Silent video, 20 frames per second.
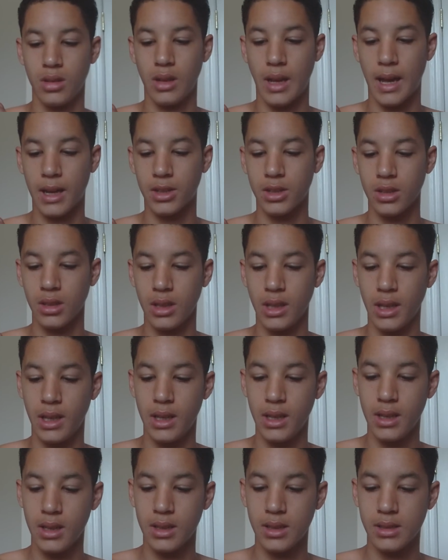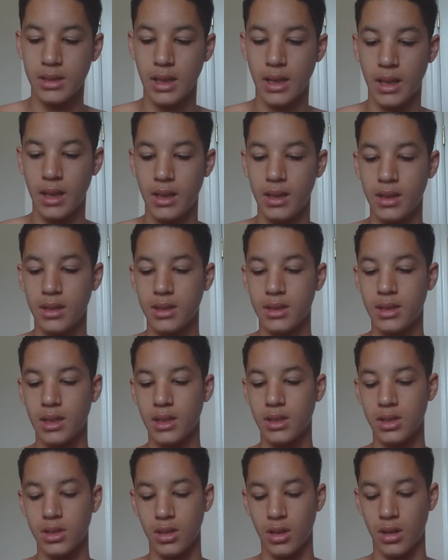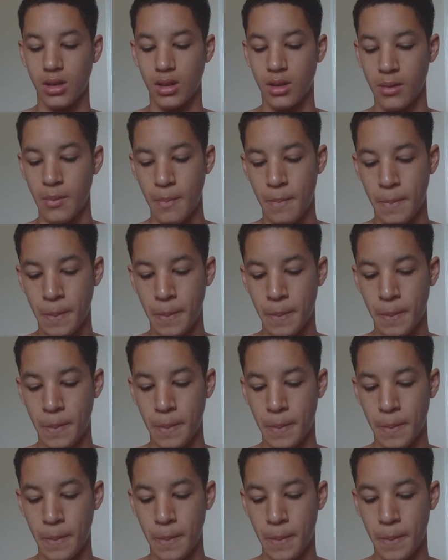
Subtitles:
actually he is a 6 star,